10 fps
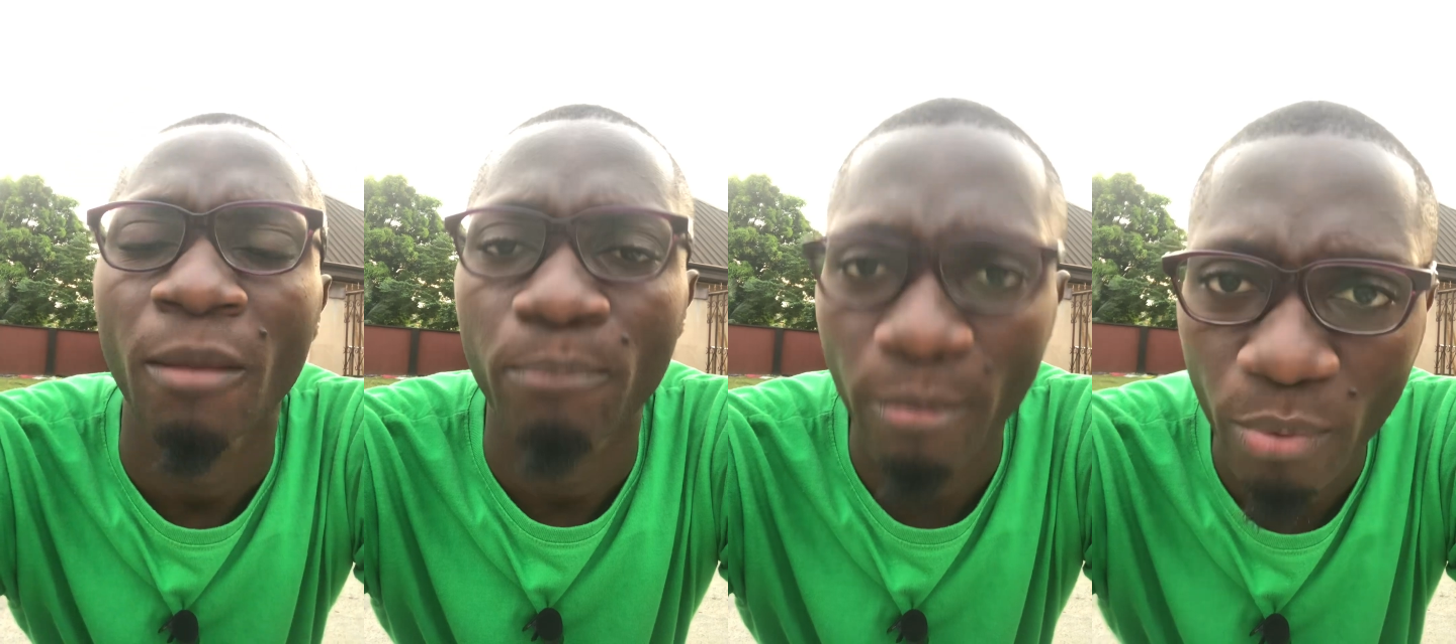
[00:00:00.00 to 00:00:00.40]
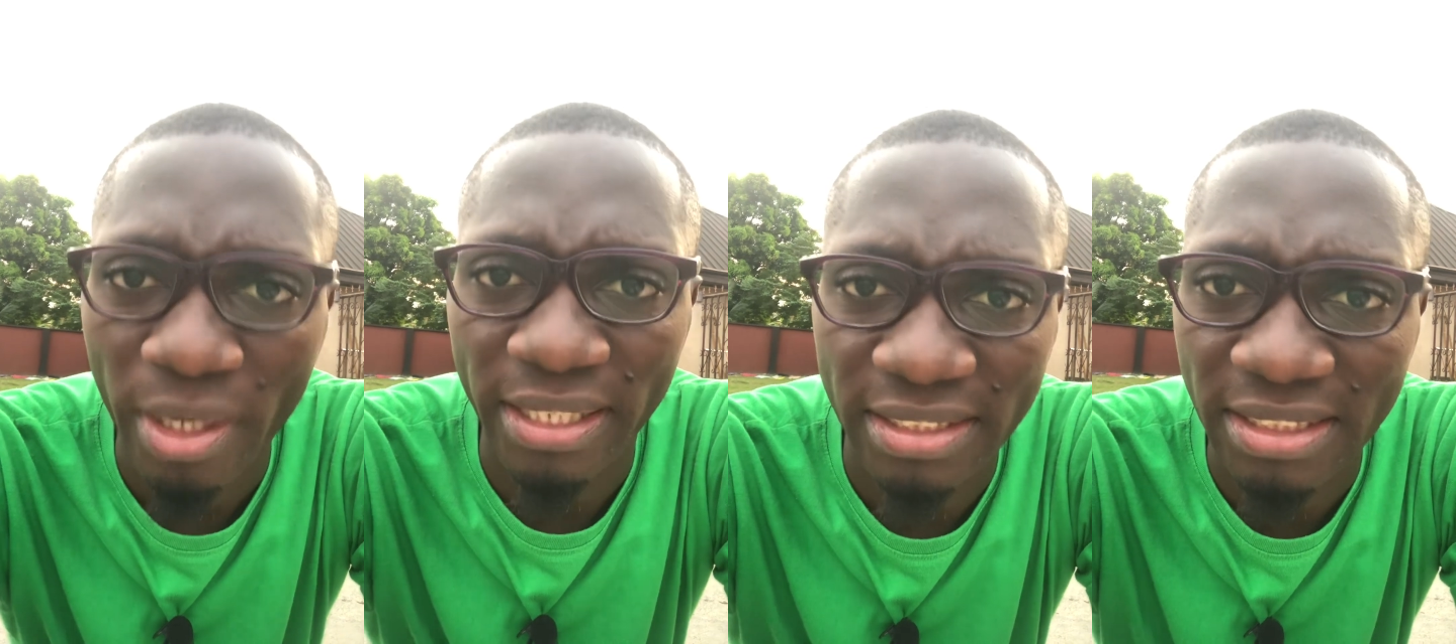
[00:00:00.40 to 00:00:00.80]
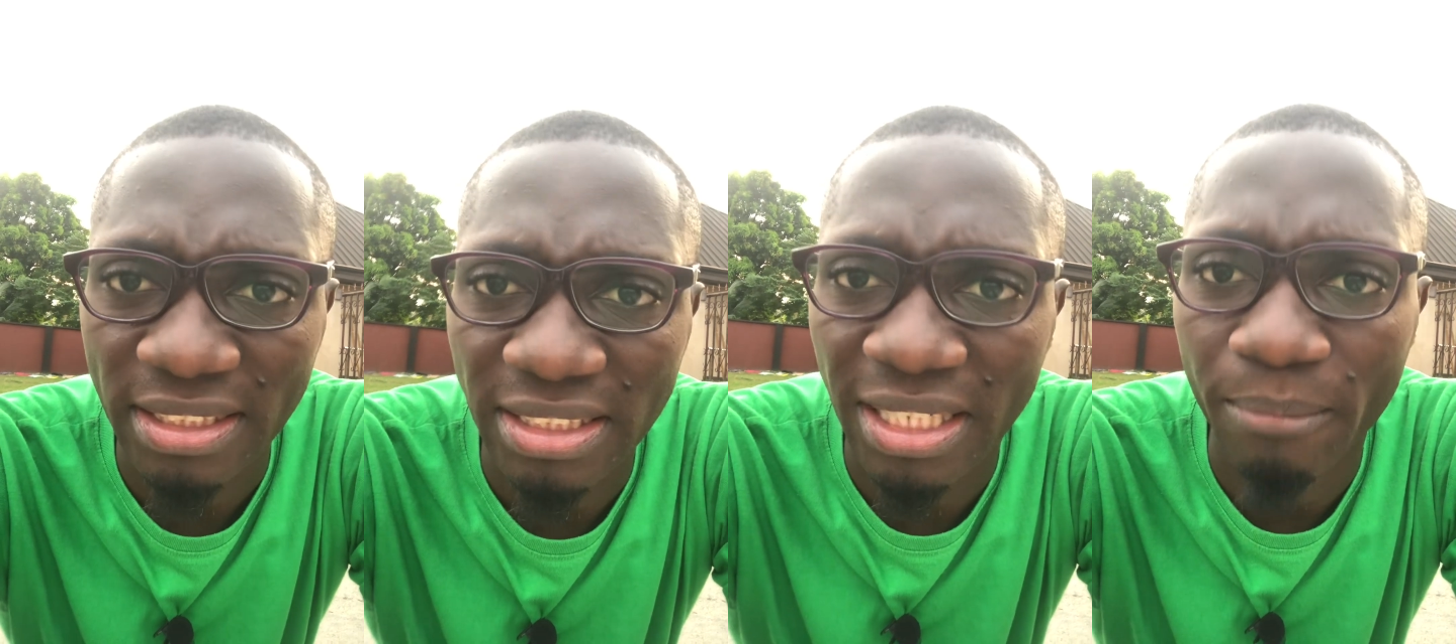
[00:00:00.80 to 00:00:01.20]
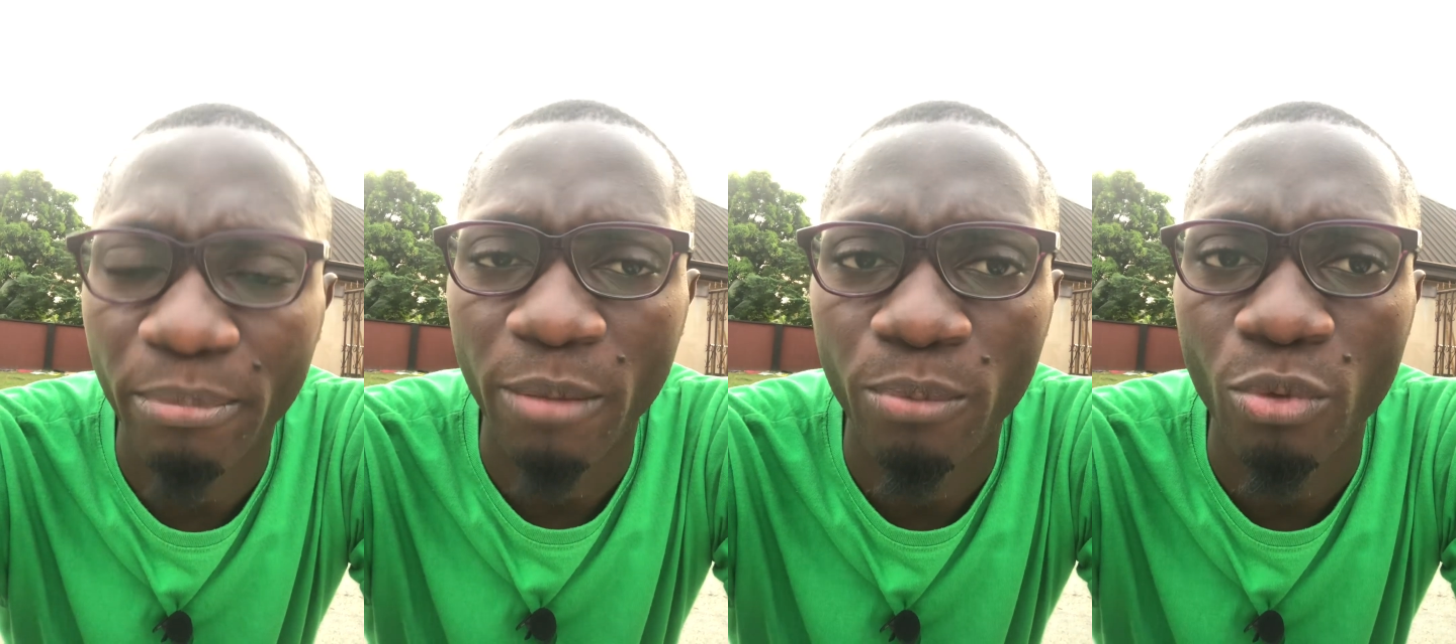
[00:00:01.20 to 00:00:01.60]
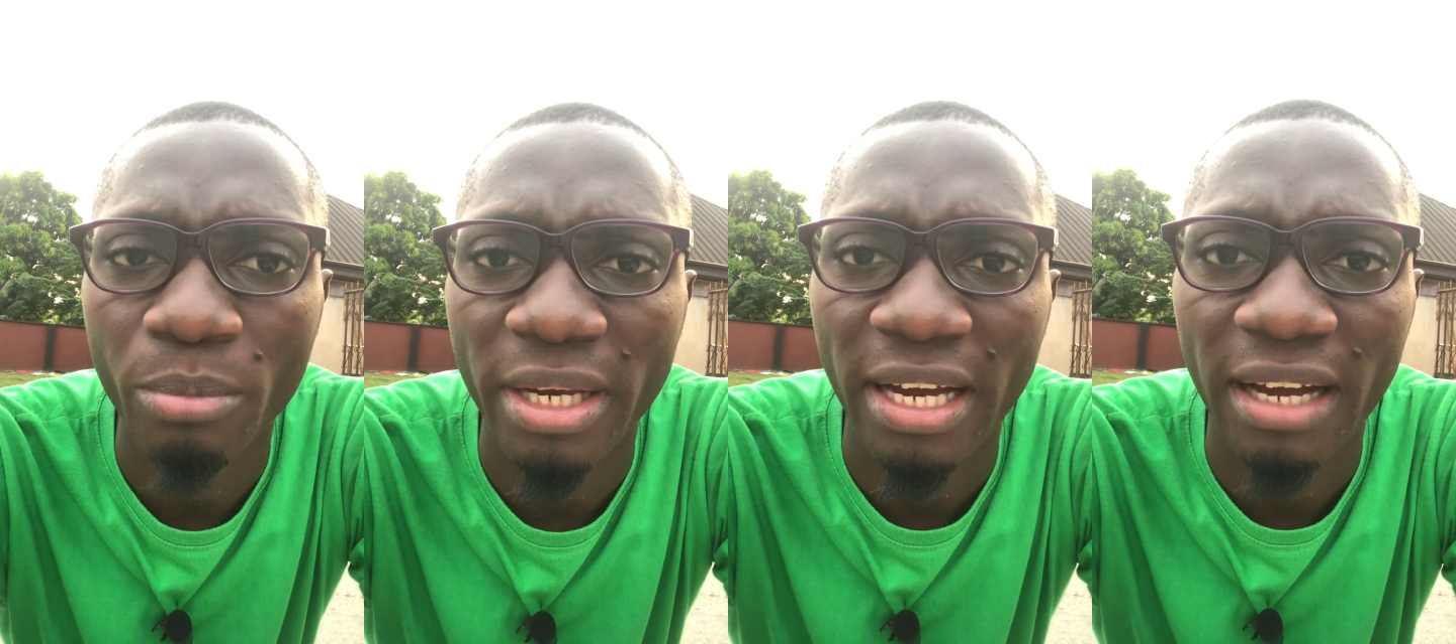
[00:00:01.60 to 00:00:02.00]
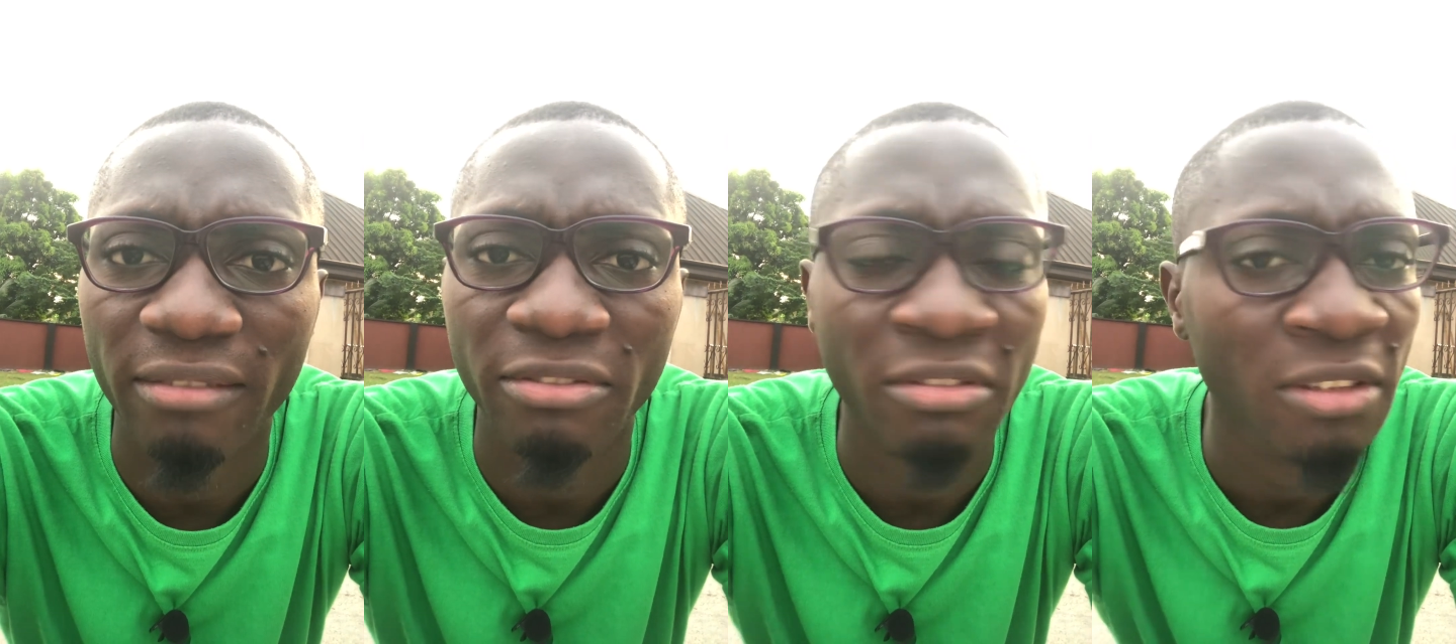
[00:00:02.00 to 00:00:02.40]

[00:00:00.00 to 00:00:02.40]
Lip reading: people exist and people may have,